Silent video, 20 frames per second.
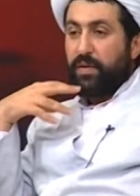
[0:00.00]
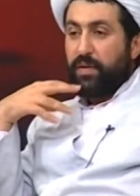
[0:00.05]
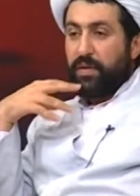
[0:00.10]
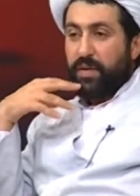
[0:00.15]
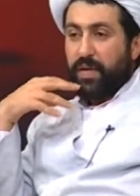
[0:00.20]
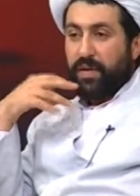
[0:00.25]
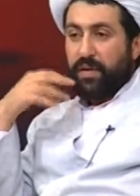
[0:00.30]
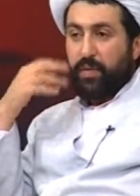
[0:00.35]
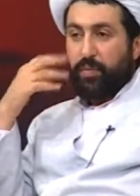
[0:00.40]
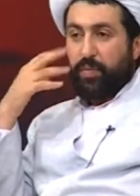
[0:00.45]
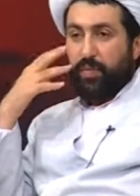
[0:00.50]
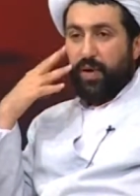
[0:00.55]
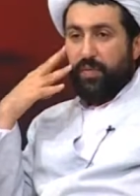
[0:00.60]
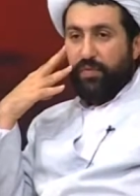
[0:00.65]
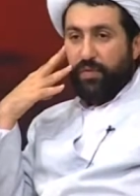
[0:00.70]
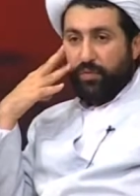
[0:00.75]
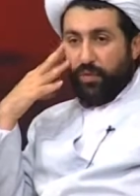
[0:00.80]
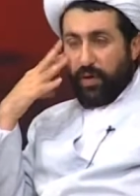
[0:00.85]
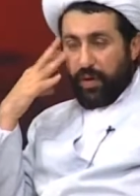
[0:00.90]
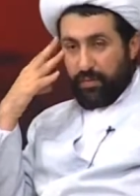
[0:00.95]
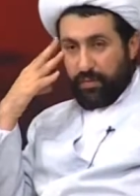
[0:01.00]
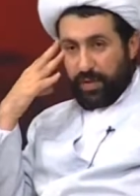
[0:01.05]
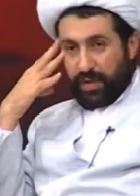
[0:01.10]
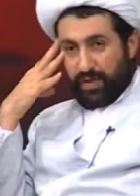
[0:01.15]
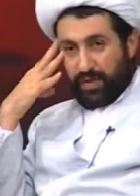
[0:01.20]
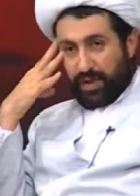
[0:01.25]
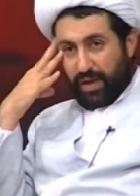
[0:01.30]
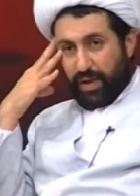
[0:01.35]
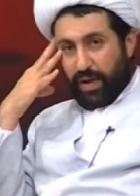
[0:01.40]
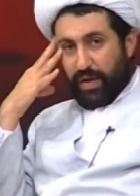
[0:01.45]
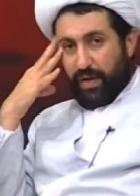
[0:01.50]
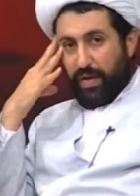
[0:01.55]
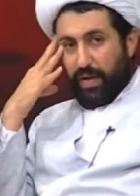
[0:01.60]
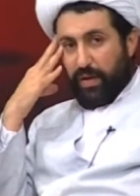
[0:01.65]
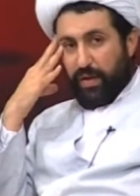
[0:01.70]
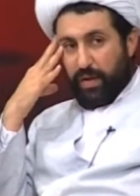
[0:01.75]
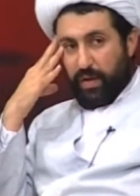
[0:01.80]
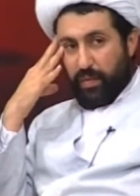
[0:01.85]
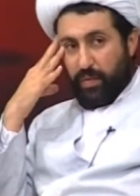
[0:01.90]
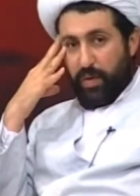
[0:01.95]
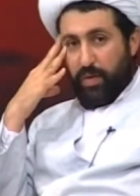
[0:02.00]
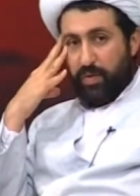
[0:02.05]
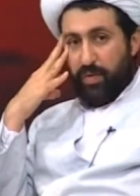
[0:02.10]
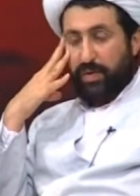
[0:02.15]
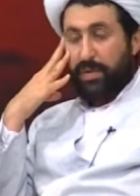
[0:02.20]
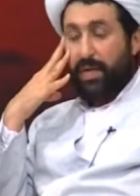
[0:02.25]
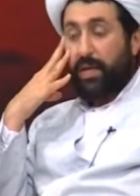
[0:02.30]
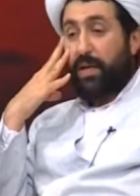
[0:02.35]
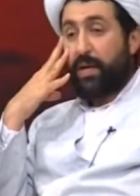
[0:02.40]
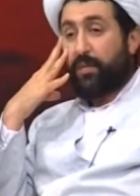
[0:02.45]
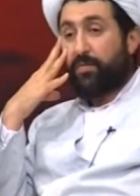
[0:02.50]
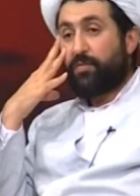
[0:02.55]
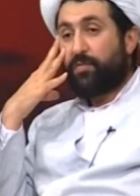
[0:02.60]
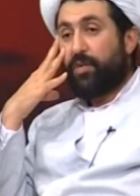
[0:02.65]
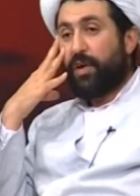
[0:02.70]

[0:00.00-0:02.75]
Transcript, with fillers: that the Prophet Muhammad sallallahu alaihi wasallam